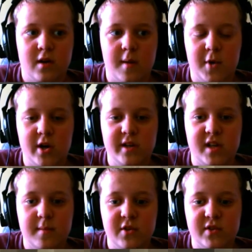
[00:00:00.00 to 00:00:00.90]
Come on,
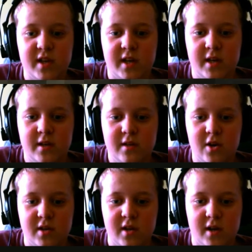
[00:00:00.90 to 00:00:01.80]
10 music.
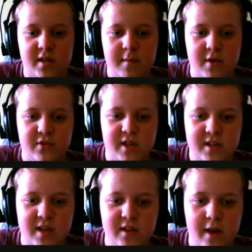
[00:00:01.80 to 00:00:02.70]
Or not 10 music,
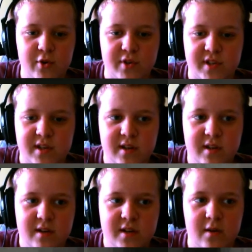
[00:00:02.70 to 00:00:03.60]
10 levels.
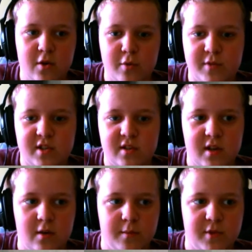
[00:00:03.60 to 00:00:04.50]
10 rooms.
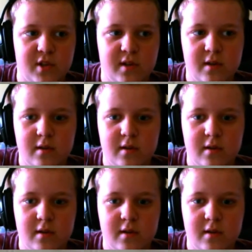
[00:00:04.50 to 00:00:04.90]
10 rooms.